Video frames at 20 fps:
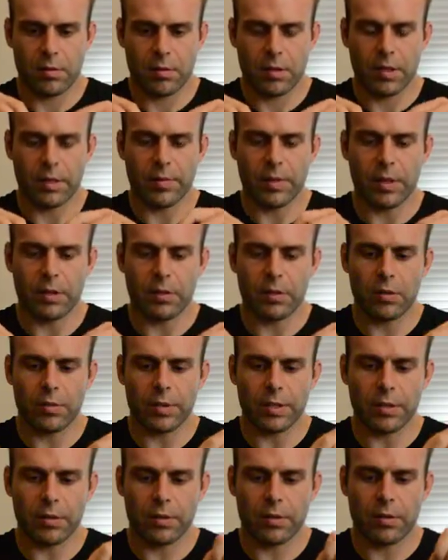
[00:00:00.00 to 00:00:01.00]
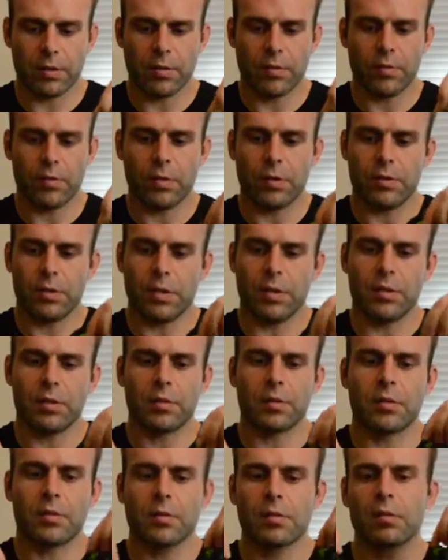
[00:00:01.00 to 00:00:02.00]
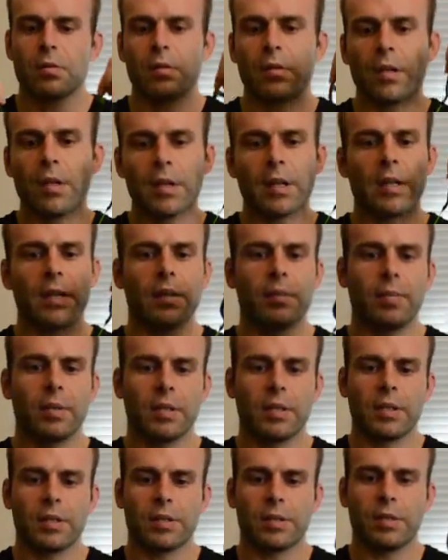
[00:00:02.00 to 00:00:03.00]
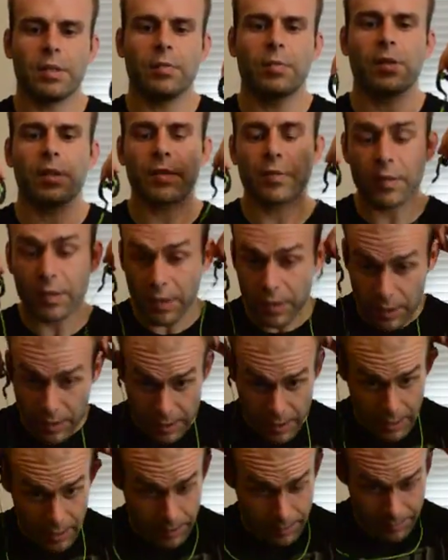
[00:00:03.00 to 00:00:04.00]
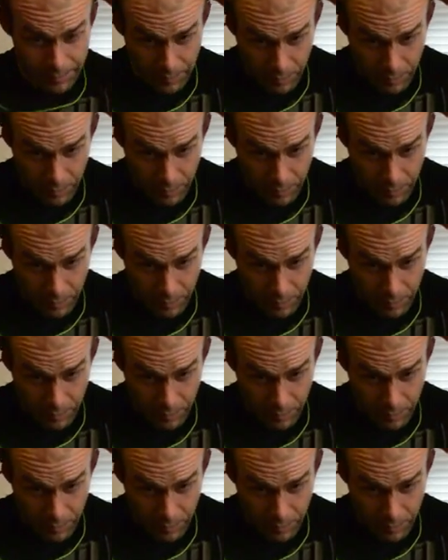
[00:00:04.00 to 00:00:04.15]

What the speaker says: can be a little bit confusing, but let's see if we can figure this out.